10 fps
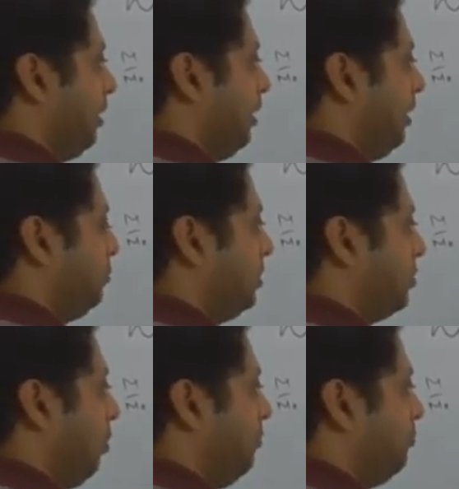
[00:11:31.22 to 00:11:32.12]
as we
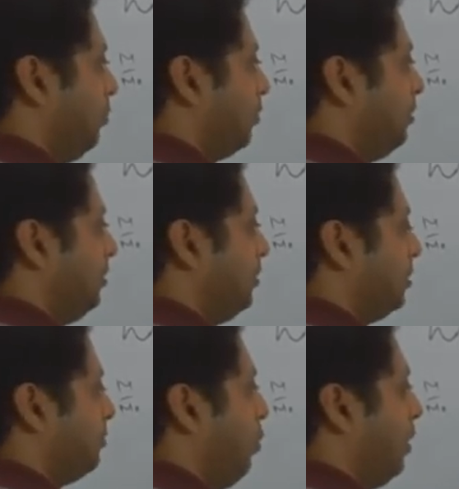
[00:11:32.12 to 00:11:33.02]
saw before, this
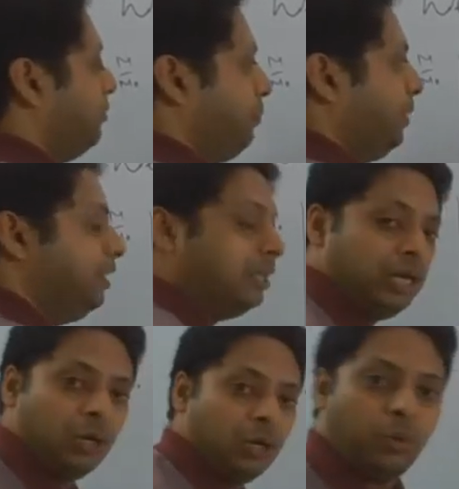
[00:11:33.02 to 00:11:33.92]
point P,
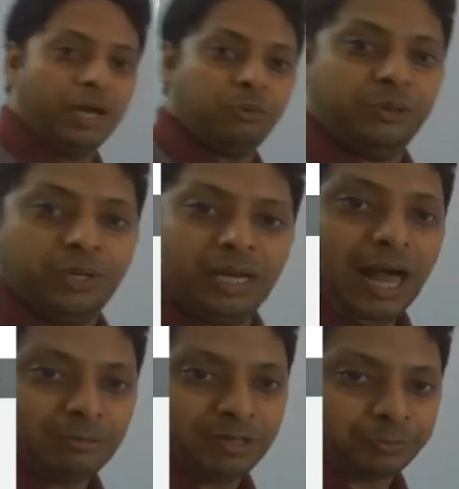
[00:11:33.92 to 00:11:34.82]
where we will
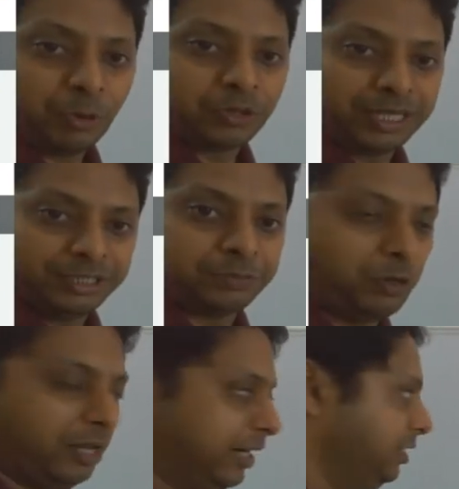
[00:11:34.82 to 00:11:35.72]
have a spontaneous
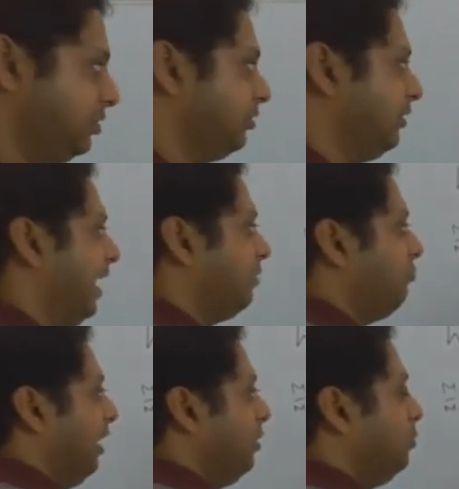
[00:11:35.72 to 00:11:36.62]
polarization, that
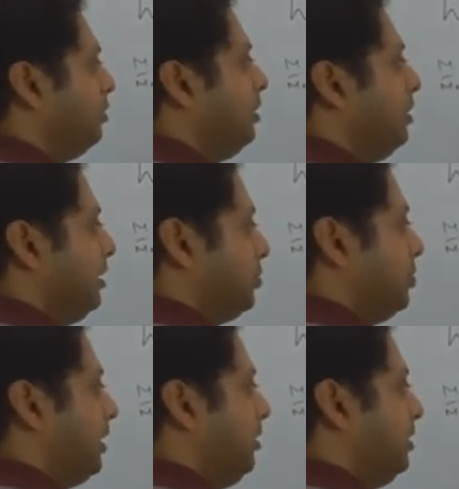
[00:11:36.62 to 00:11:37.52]
value is
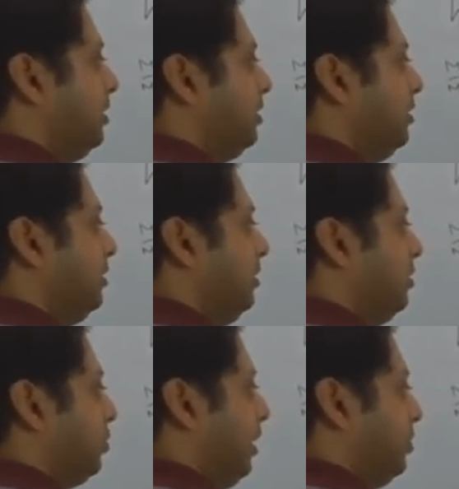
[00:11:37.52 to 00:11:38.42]
decreasing.
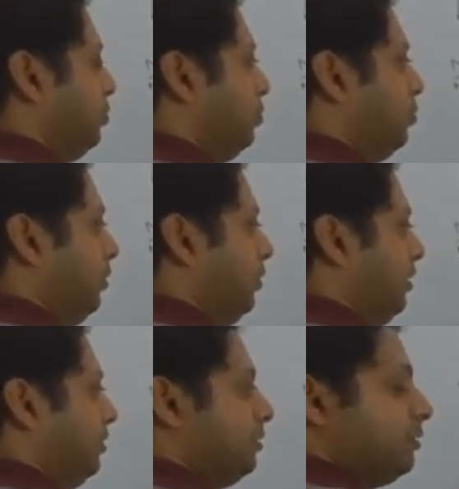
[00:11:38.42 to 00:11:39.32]
So as you
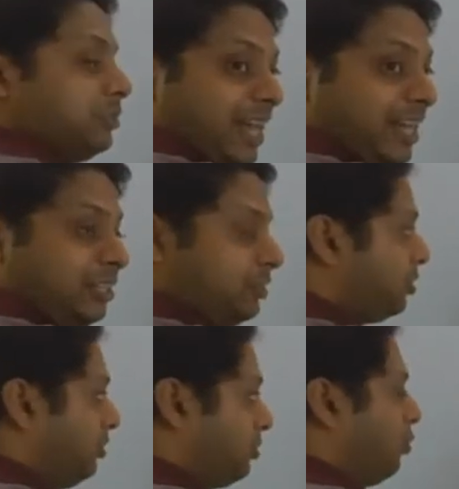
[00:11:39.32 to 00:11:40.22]
change
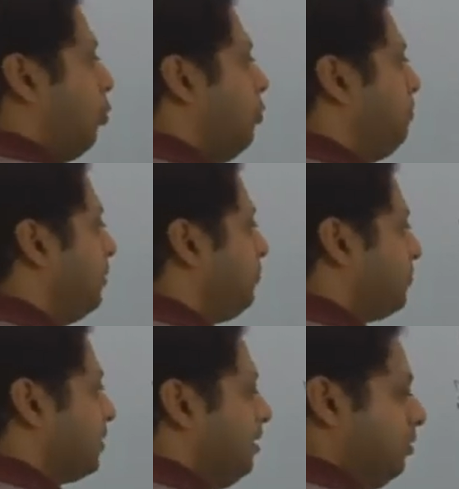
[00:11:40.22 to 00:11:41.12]
the slope
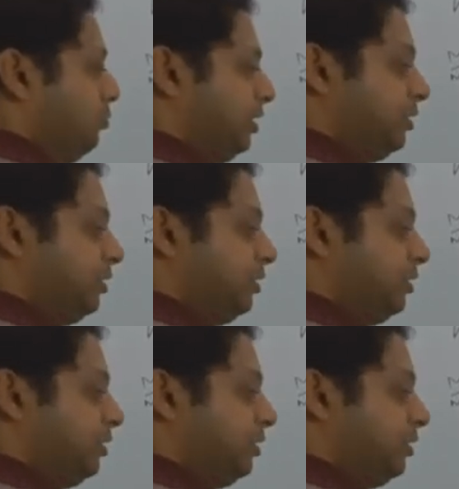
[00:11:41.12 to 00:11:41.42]
with